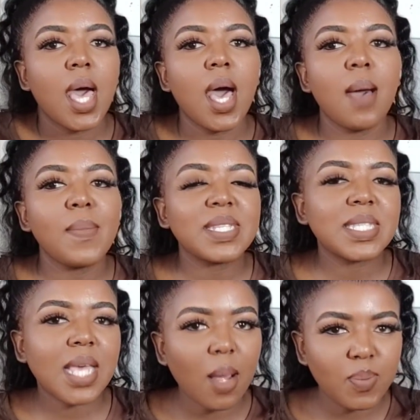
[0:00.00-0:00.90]
um, a
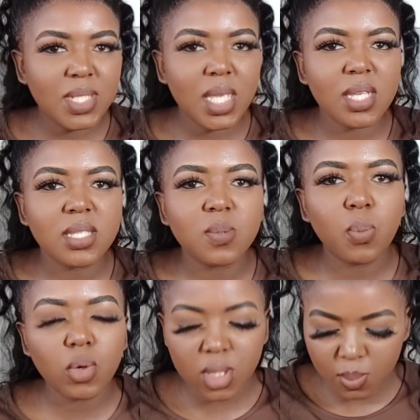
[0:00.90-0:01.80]
sculpting
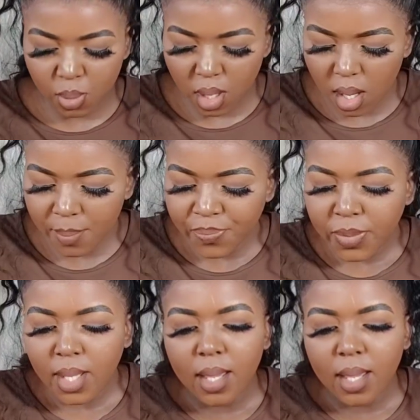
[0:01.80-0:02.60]
sports bra.